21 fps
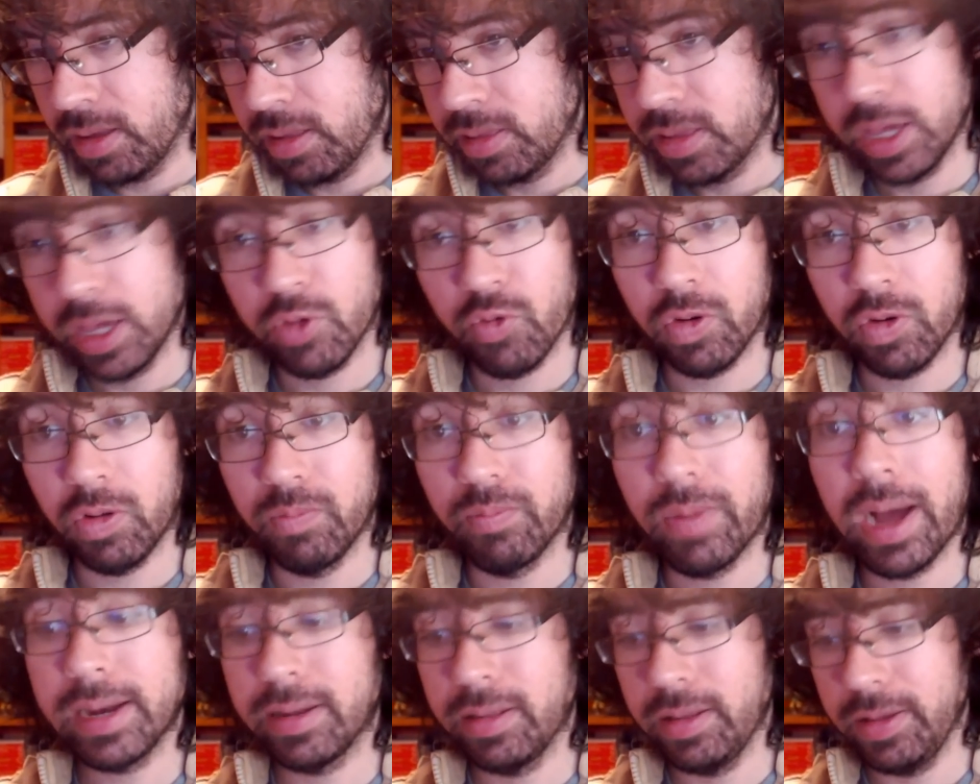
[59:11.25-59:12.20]
They struggled
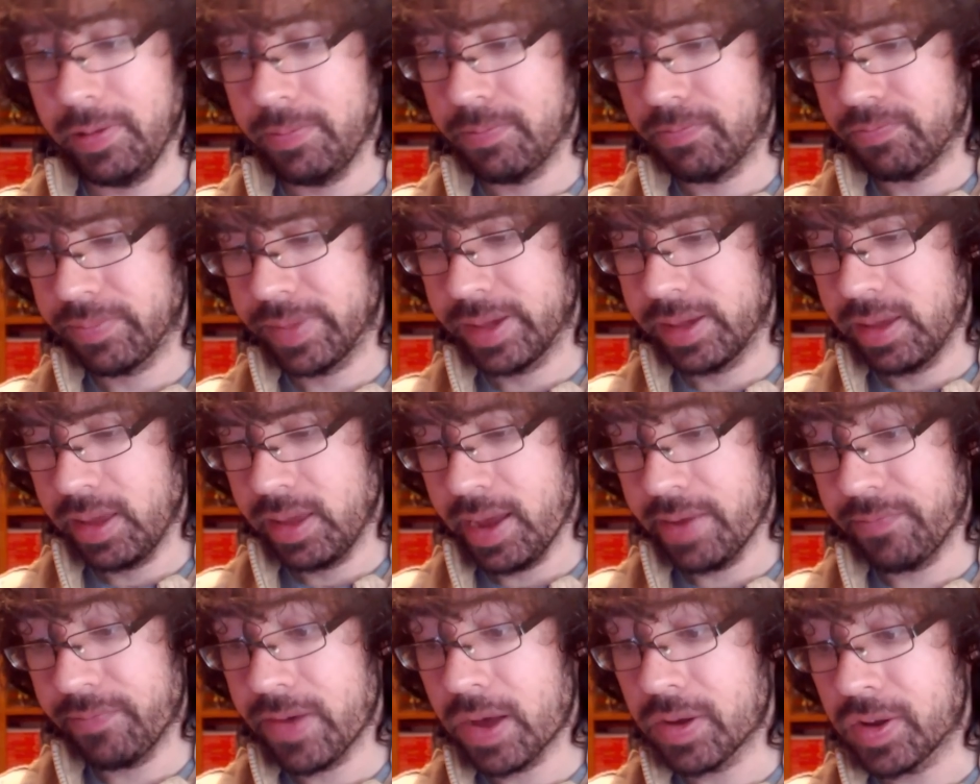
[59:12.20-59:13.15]
mightily,
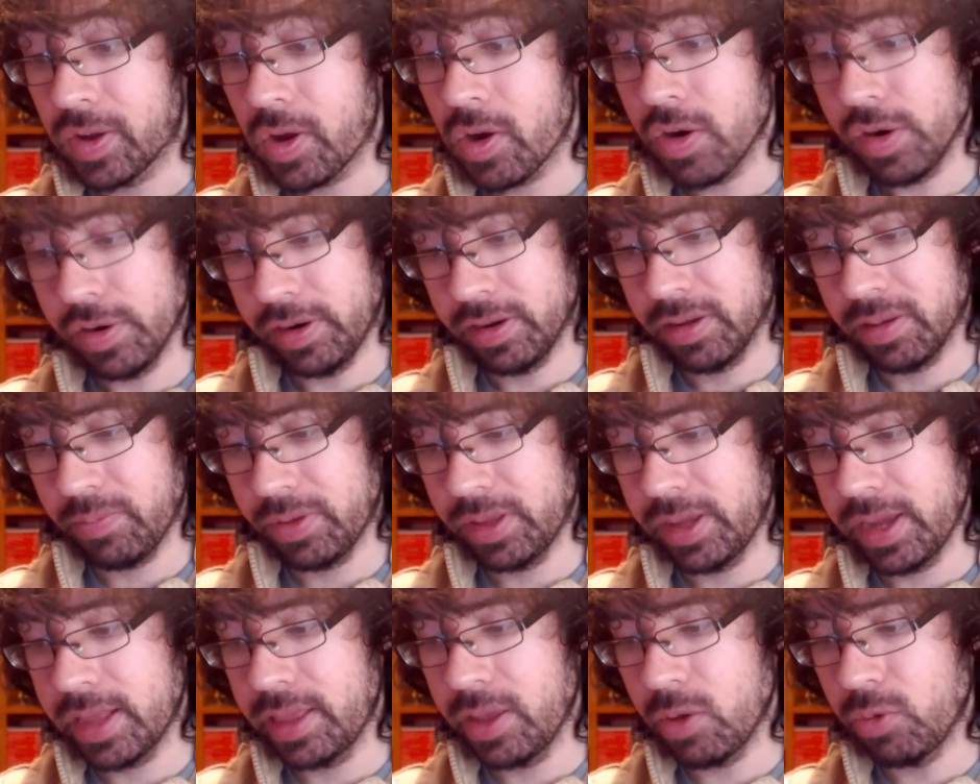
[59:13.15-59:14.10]
and found hard, but in
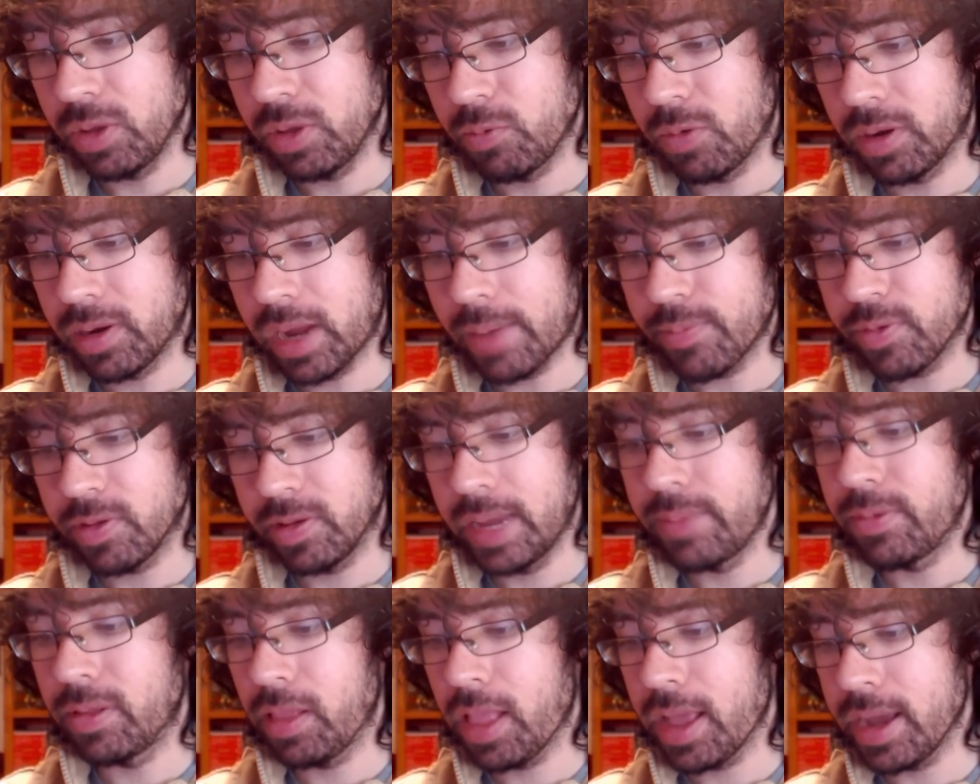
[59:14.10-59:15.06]
the end the only one option came
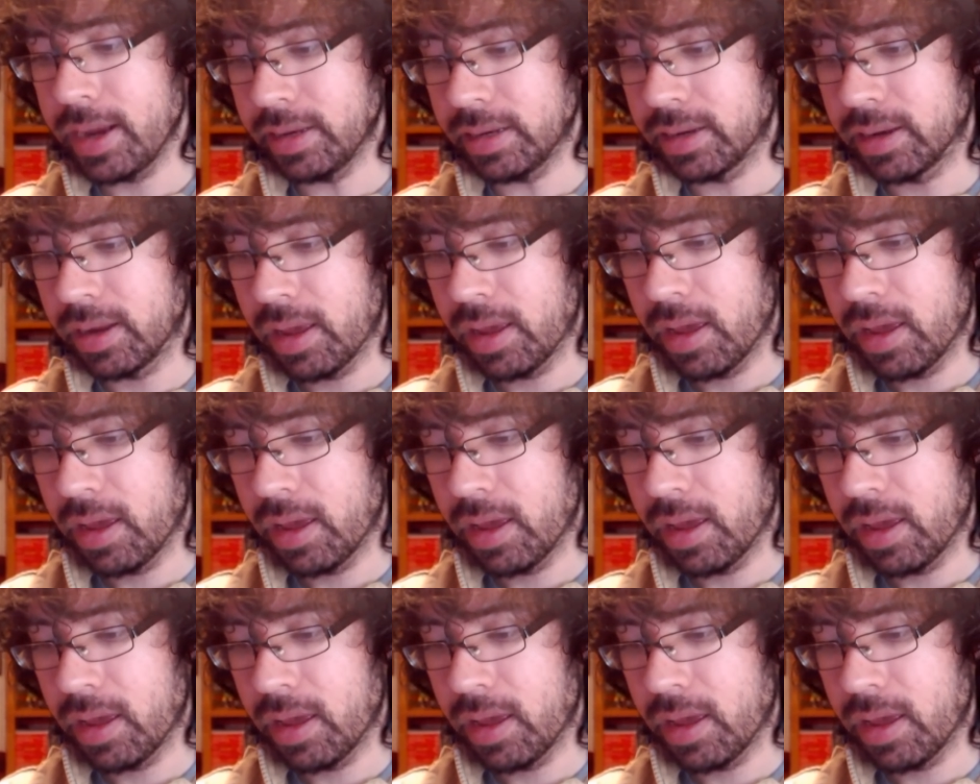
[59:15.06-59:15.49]
to light.